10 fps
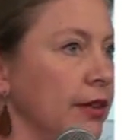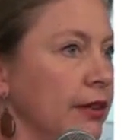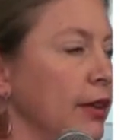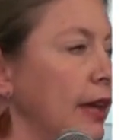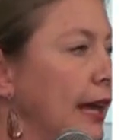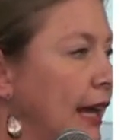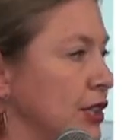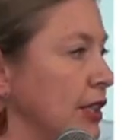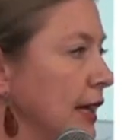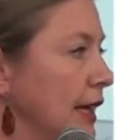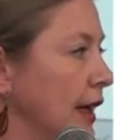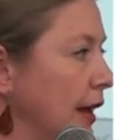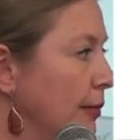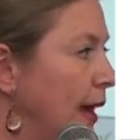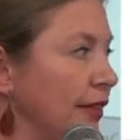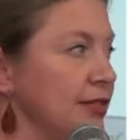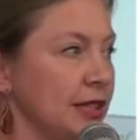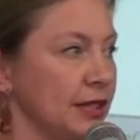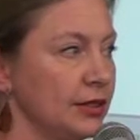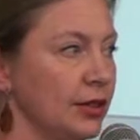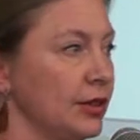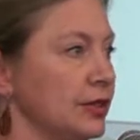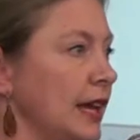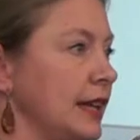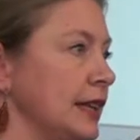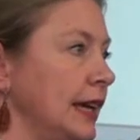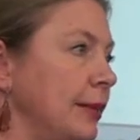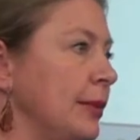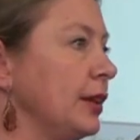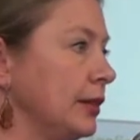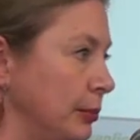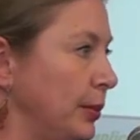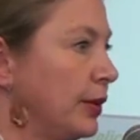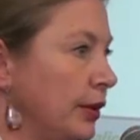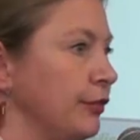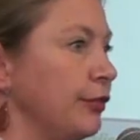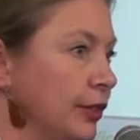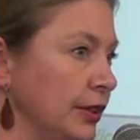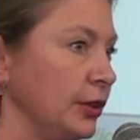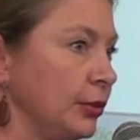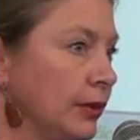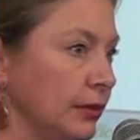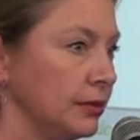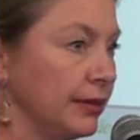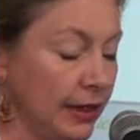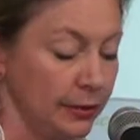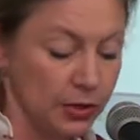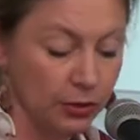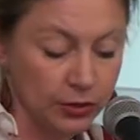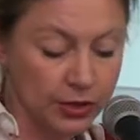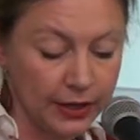you can actually have cetols as a chemical and put it on fruit and you will develop scald.